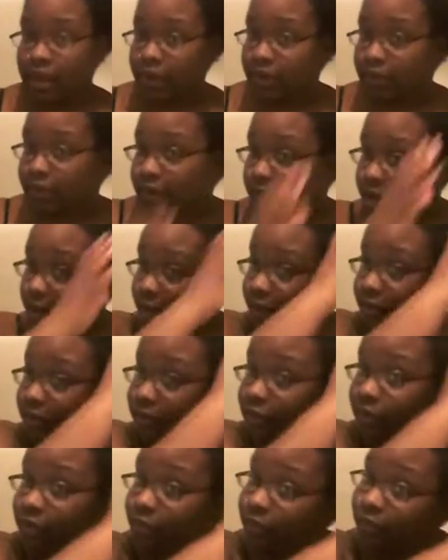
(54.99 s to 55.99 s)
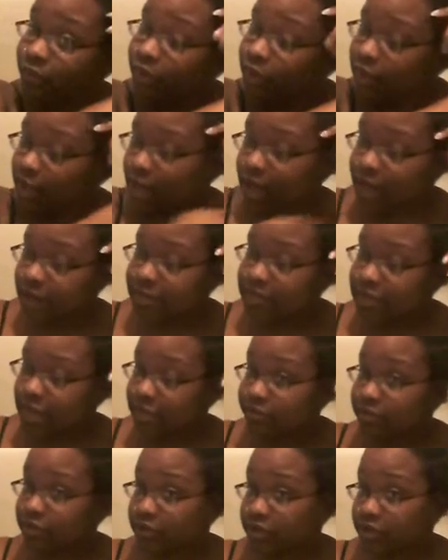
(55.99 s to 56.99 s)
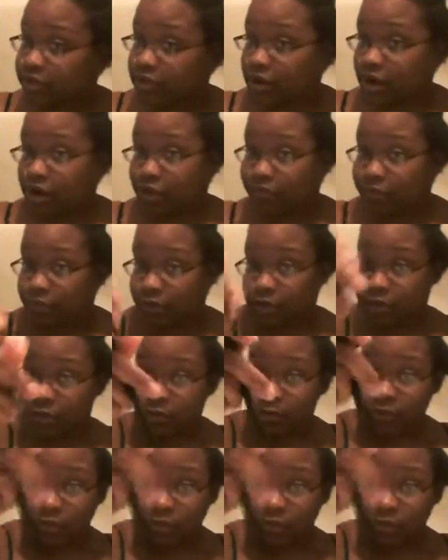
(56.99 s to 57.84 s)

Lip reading: Okay, so I section this off with